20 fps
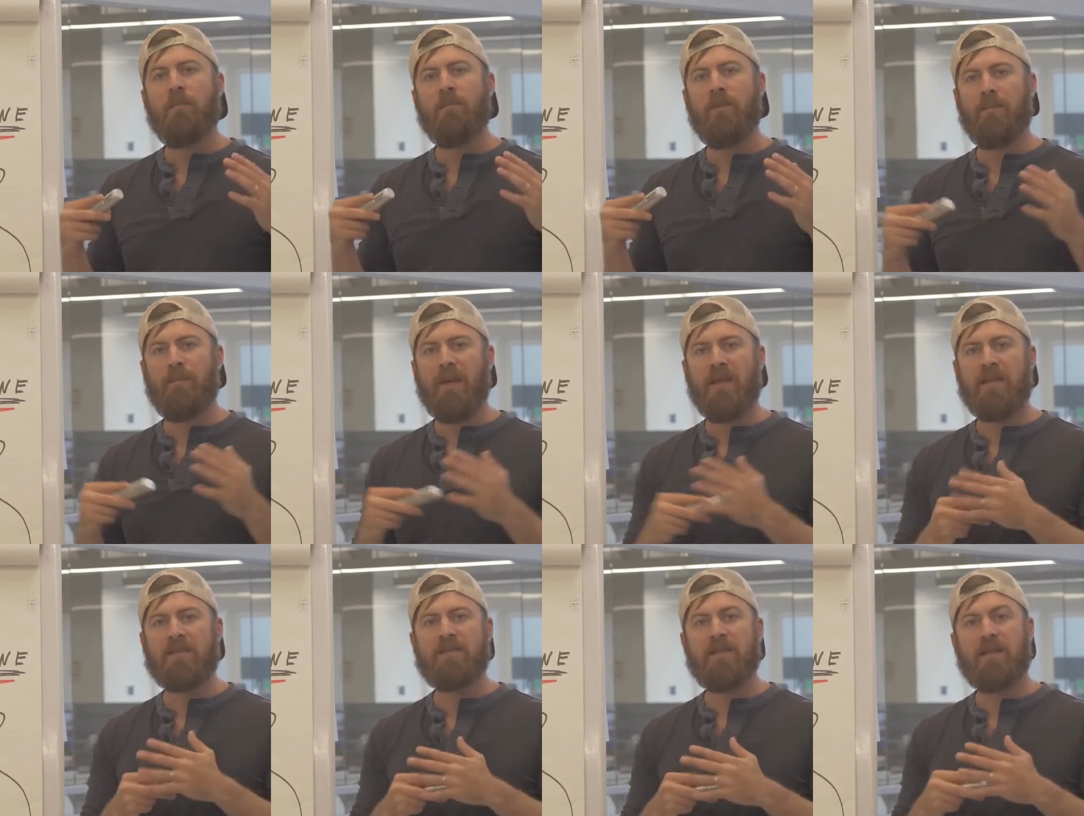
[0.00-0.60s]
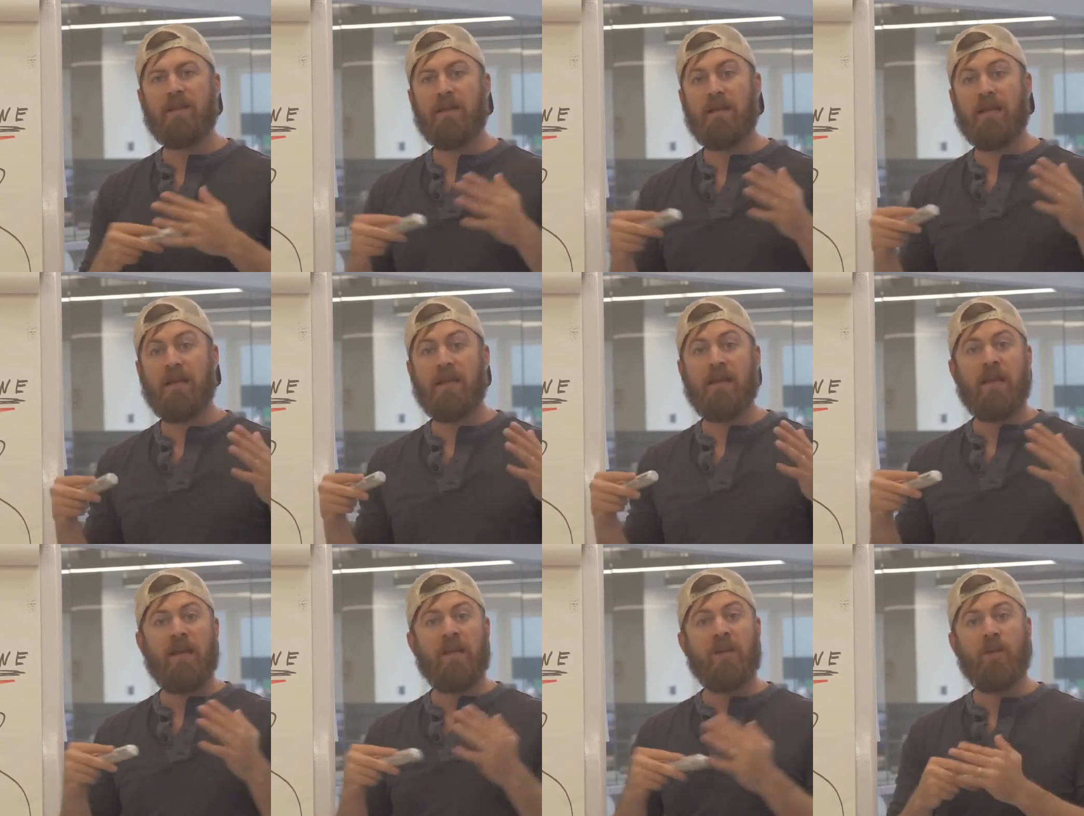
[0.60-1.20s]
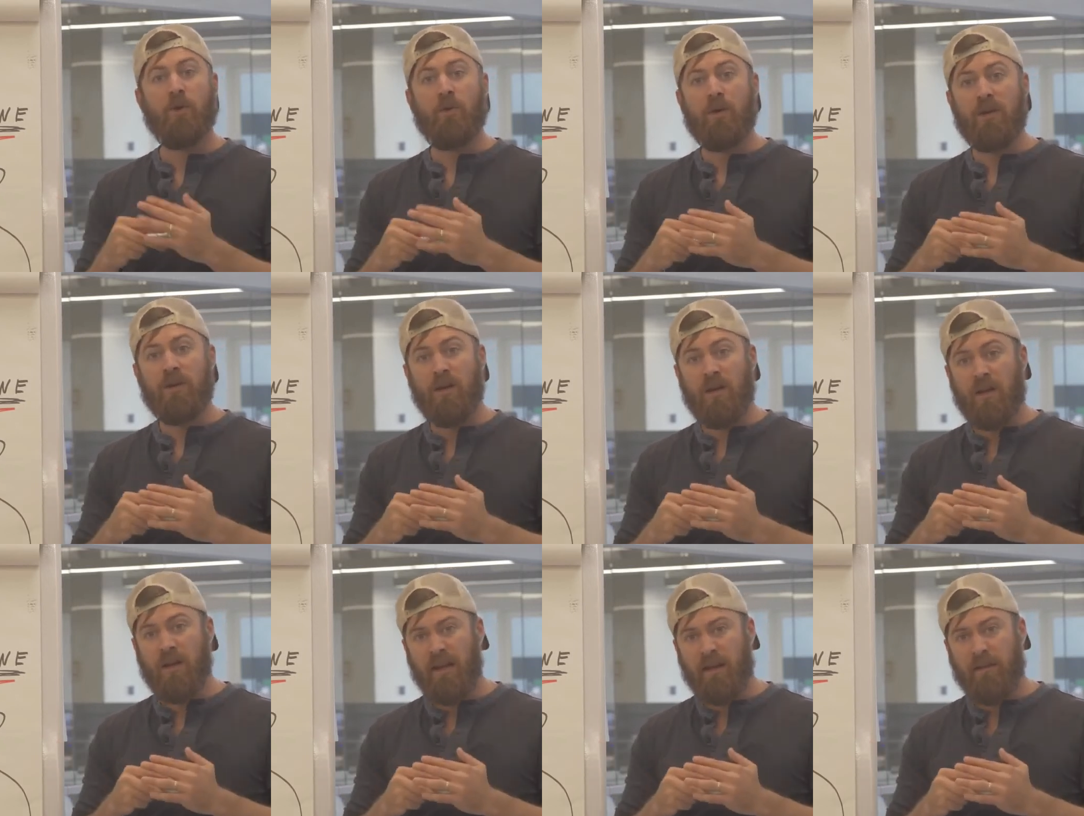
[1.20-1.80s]
but basically you
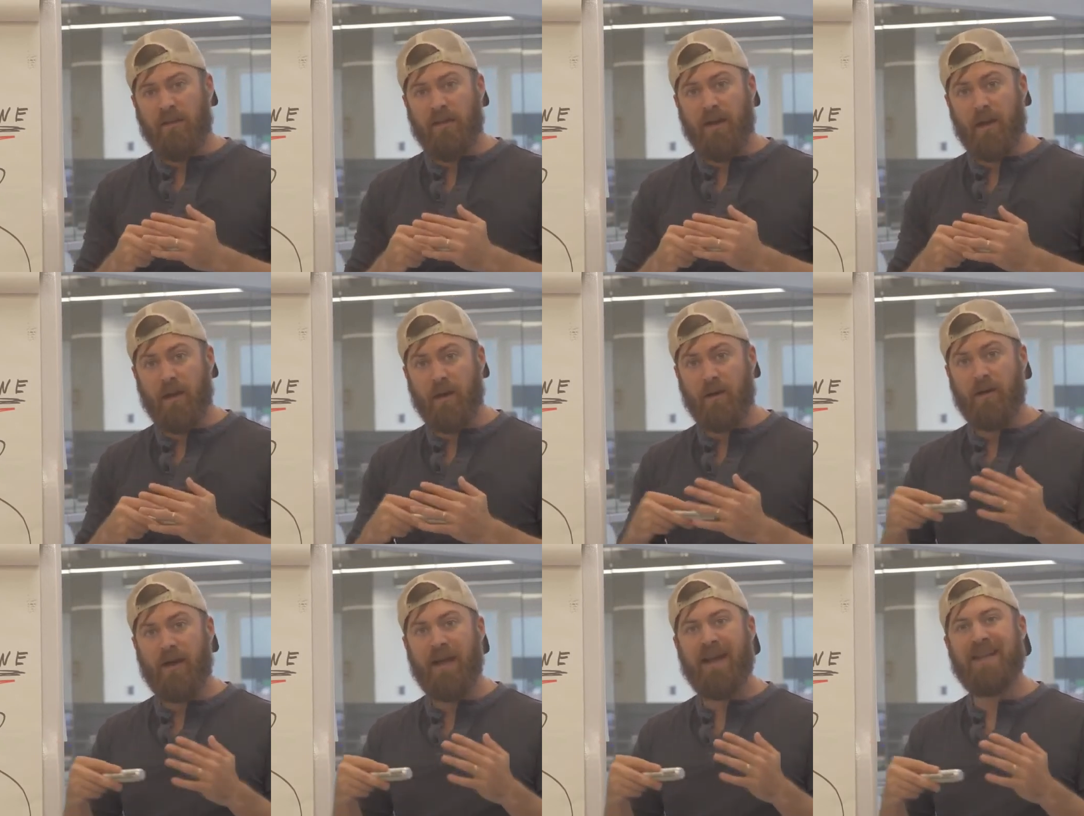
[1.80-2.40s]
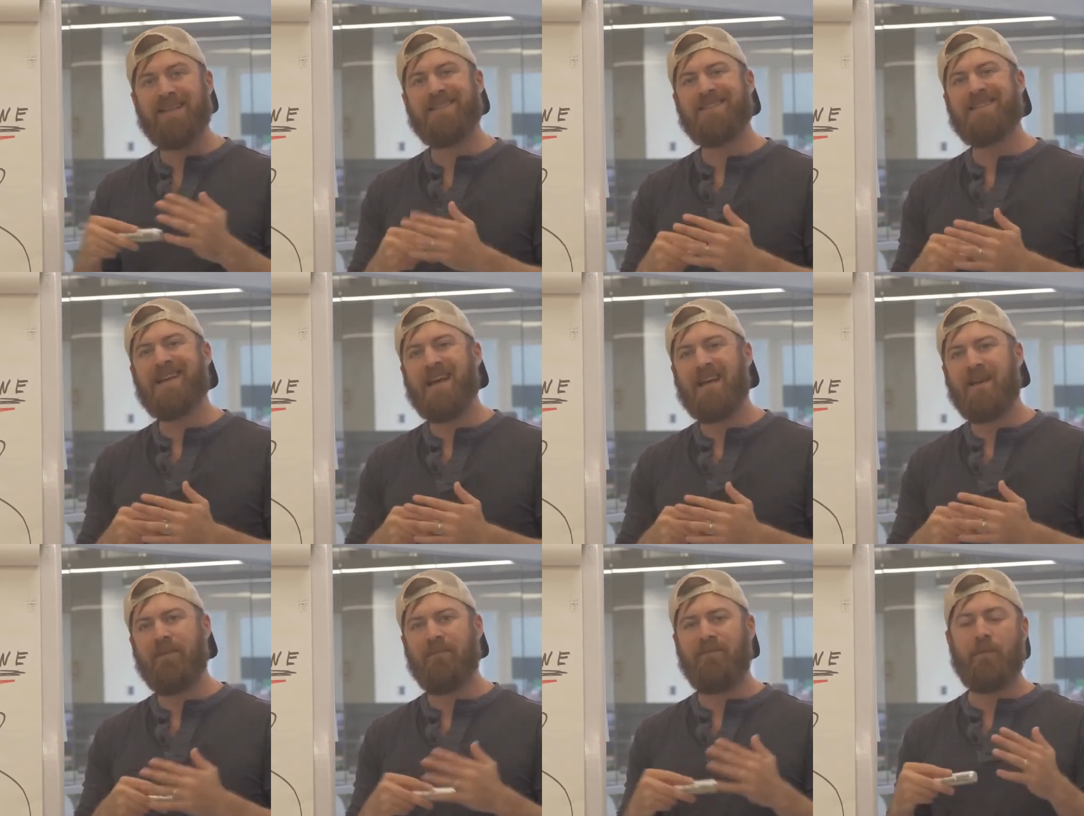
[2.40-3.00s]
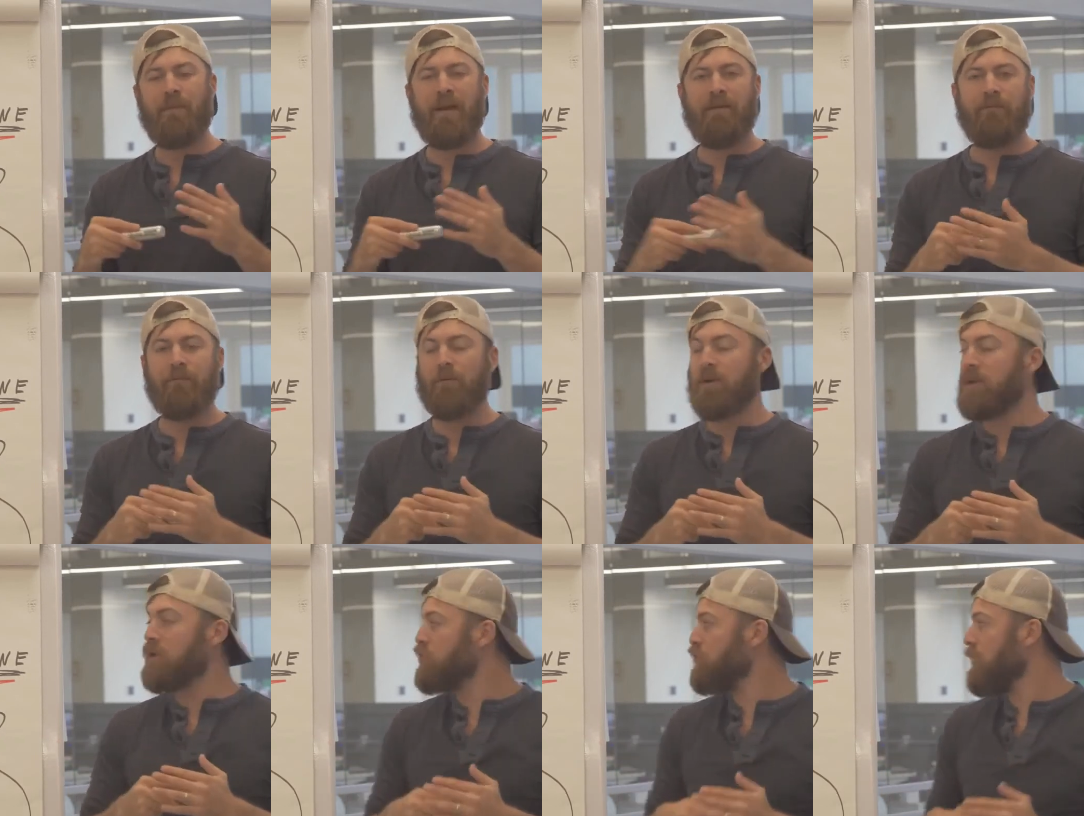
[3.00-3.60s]
can click there and sign up for my
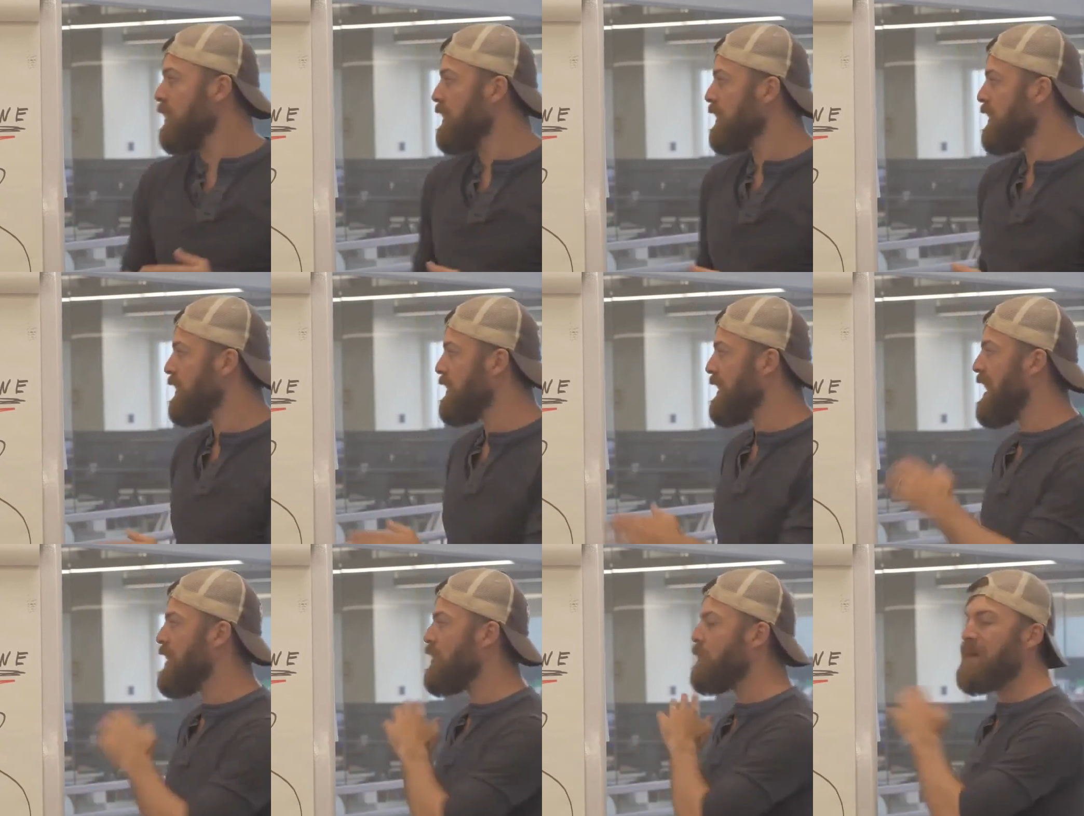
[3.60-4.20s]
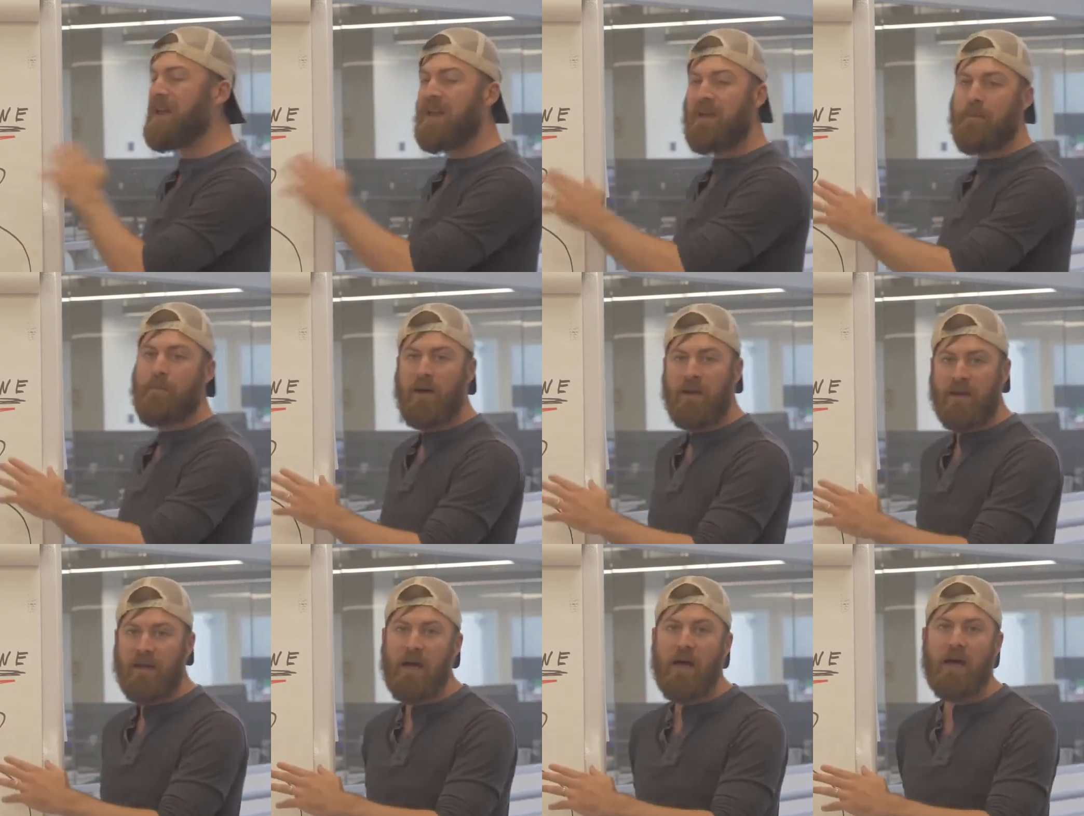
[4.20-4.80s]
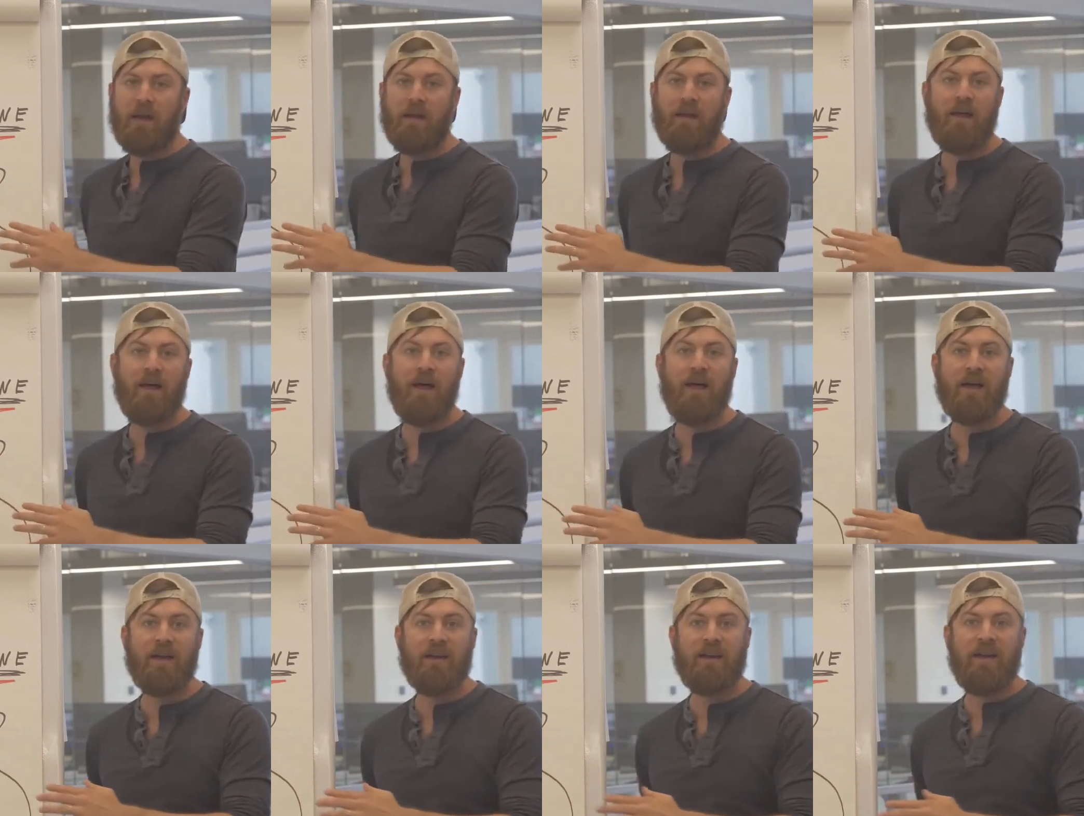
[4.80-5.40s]
free training on how to make money
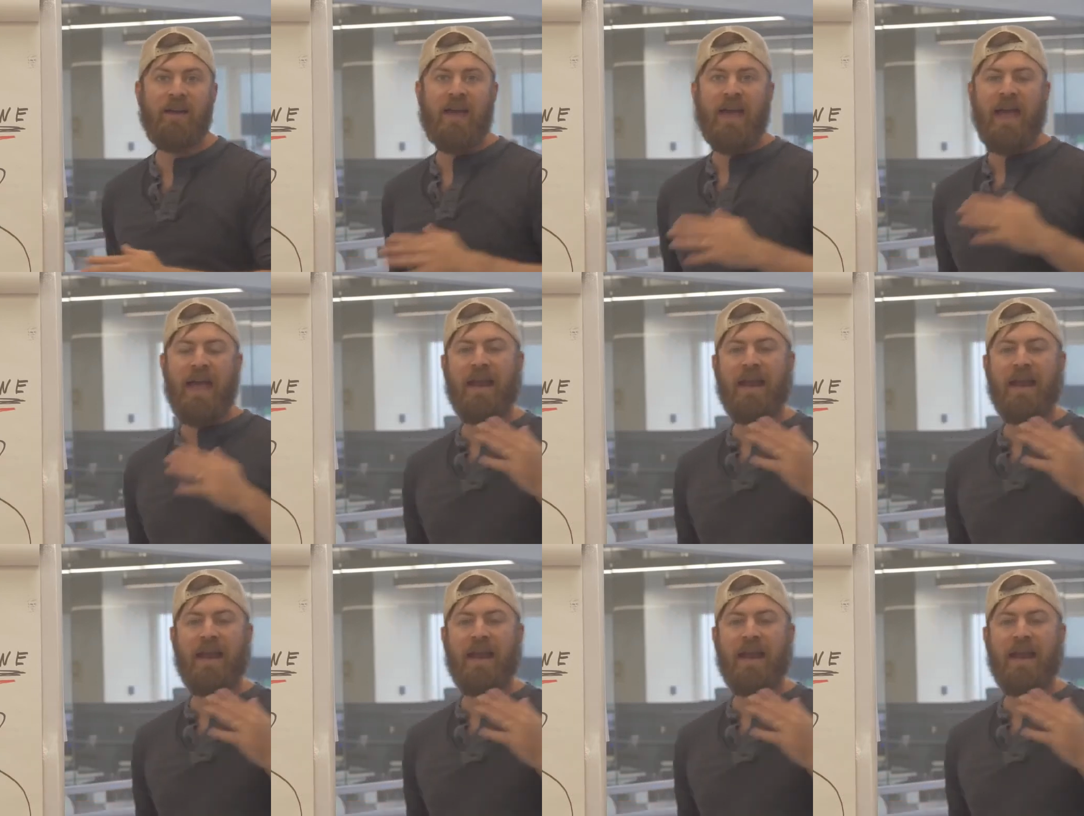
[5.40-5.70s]
online